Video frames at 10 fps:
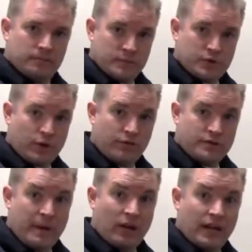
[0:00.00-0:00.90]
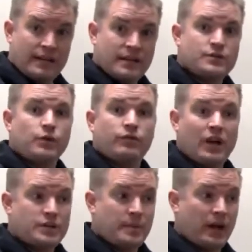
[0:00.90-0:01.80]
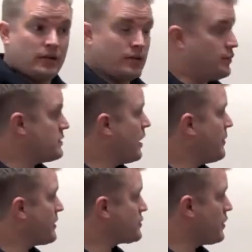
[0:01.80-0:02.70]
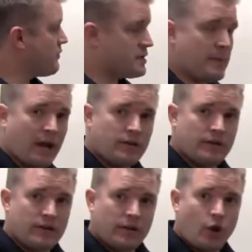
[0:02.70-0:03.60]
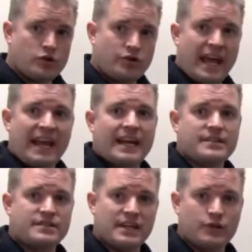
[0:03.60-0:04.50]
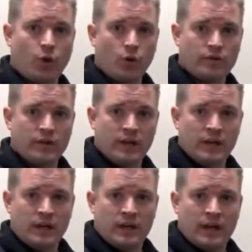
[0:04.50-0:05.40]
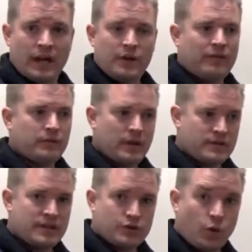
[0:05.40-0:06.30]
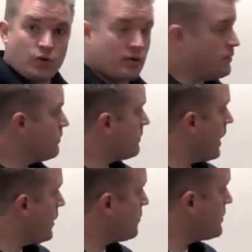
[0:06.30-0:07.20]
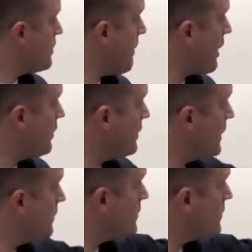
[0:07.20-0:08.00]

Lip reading: surface mount like this or flush mount. If we talk about the surface mount, the larger can has 6 holes, and you have 6 holes to mount it in